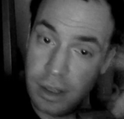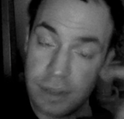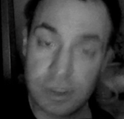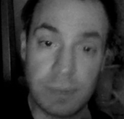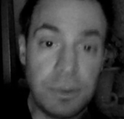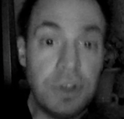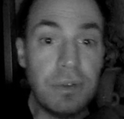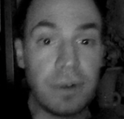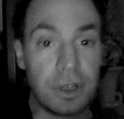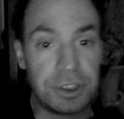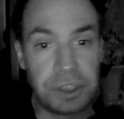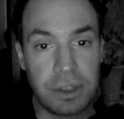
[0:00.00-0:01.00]
some new
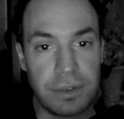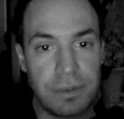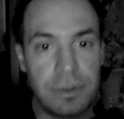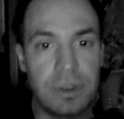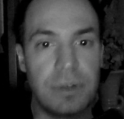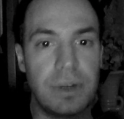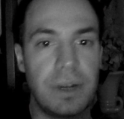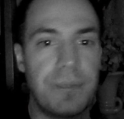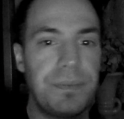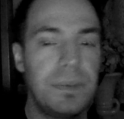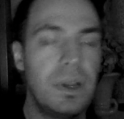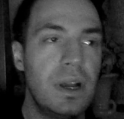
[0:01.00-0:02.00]
version of the flu,
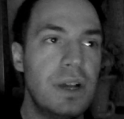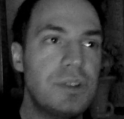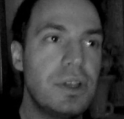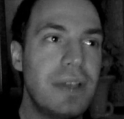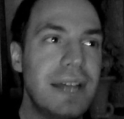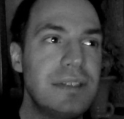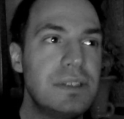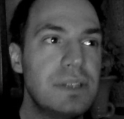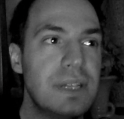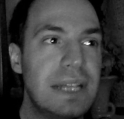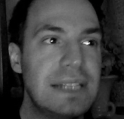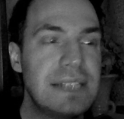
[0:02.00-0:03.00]
right? So that's
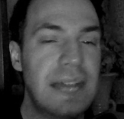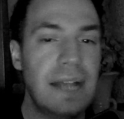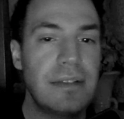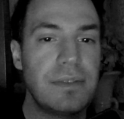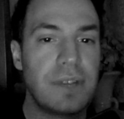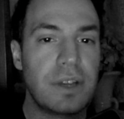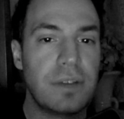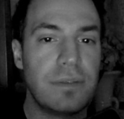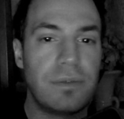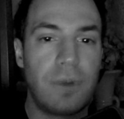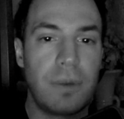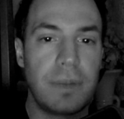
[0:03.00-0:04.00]
kind of the
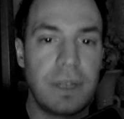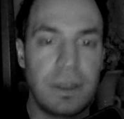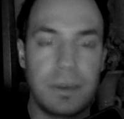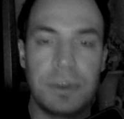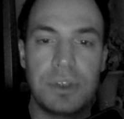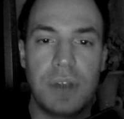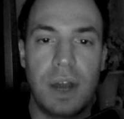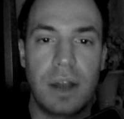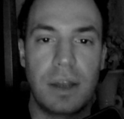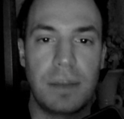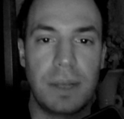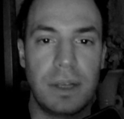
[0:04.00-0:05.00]
conformity that we're
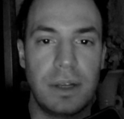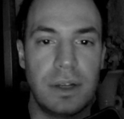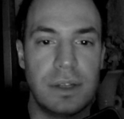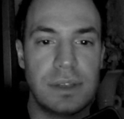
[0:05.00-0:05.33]
talking about here.